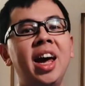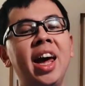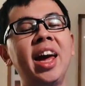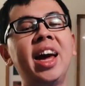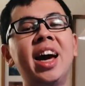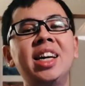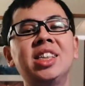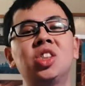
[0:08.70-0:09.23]

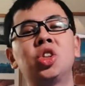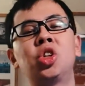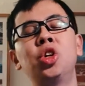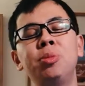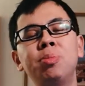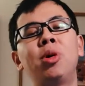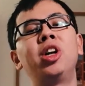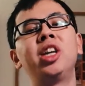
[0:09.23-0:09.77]
Hey guys,
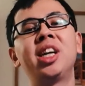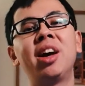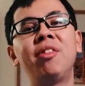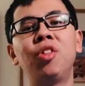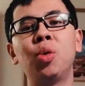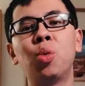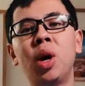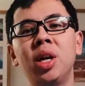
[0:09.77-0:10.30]
good morning
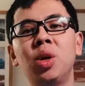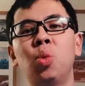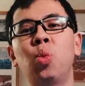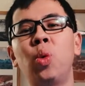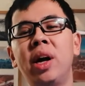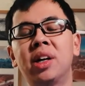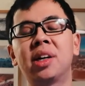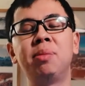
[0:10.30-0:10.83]
everyone.
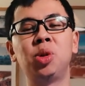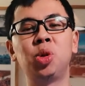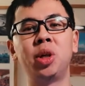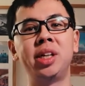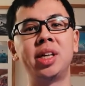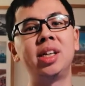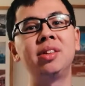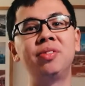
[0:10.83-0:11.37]
Welcome
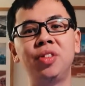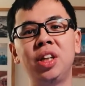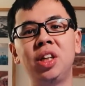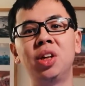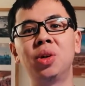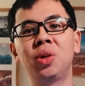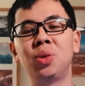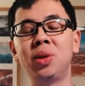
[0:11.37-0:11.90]
to another
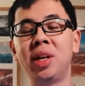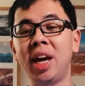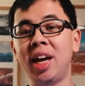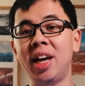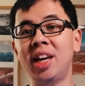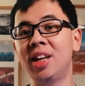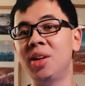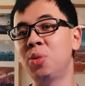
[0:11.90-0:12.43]
video.
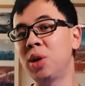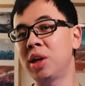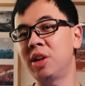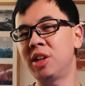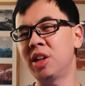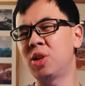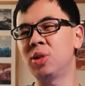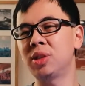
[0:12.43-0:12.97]
Today we're
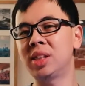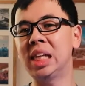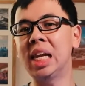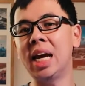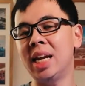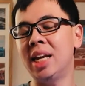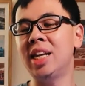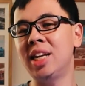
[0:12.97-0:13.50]
gonna go
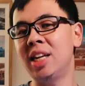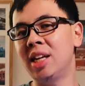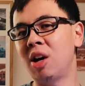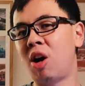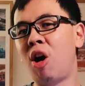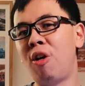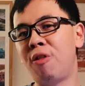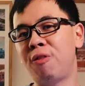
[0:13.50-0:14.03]
slightly
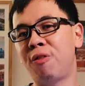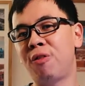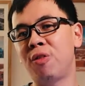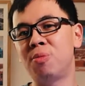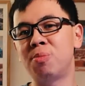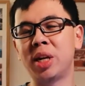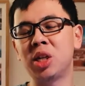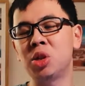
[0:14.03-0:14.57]

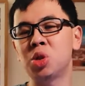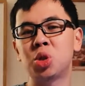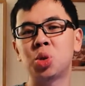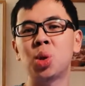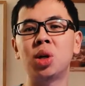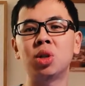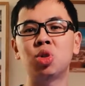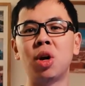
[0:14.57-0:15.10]
off my
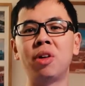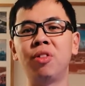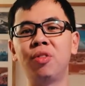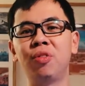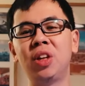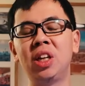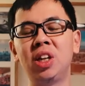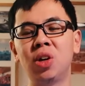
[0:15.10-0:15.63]
usual
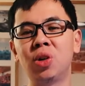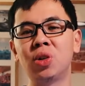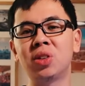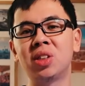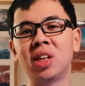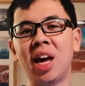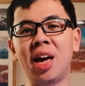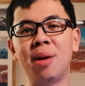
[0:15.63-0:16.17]
travel
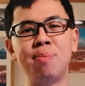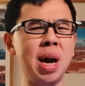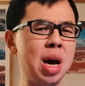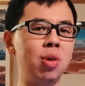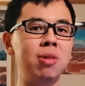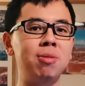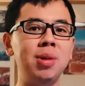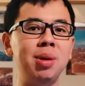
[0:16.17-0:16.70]
videos, and
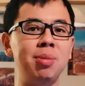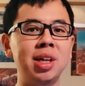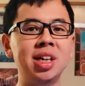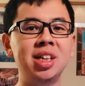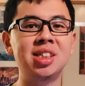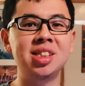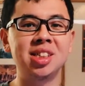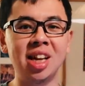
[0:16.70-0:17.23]
bear with me
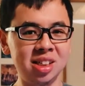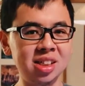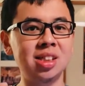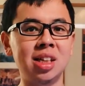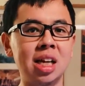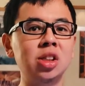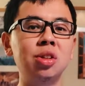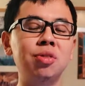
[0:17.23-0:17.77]
because this
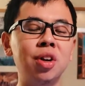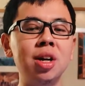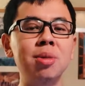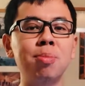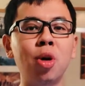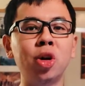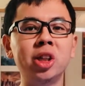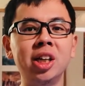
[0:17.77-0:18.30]
is actually very
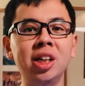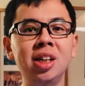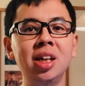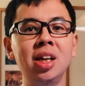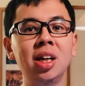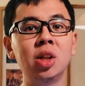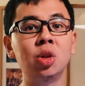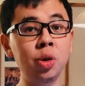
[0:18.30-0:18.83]
important.
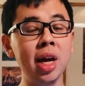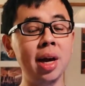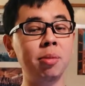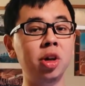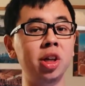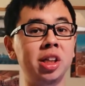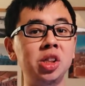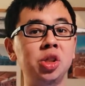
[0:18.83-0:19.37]
Today I'm
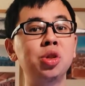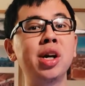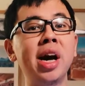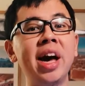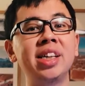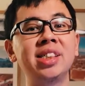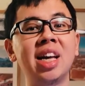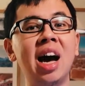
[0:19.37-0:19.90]
gonna teach you
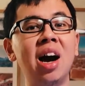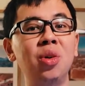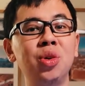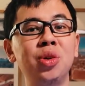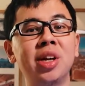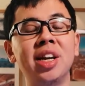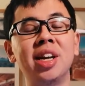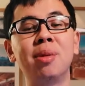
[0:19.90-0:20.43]
guys how
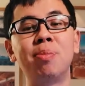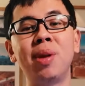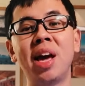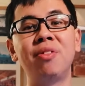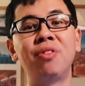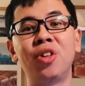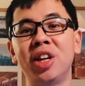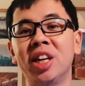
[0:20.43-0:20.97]
you can
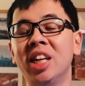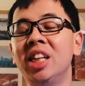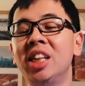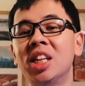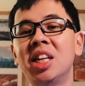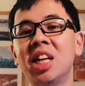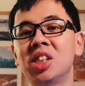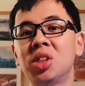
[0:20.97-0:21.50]
apply for an
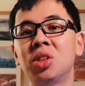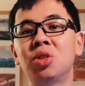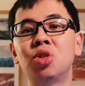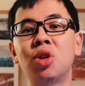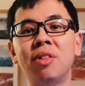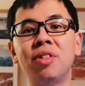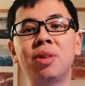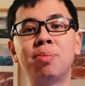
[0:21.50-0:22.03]
International
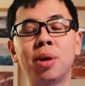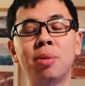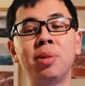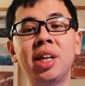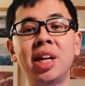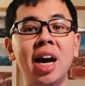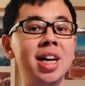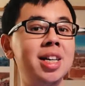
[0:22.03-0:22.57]
Driving
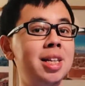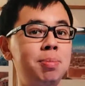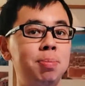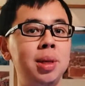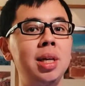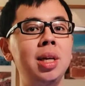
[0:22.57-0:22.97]
Permit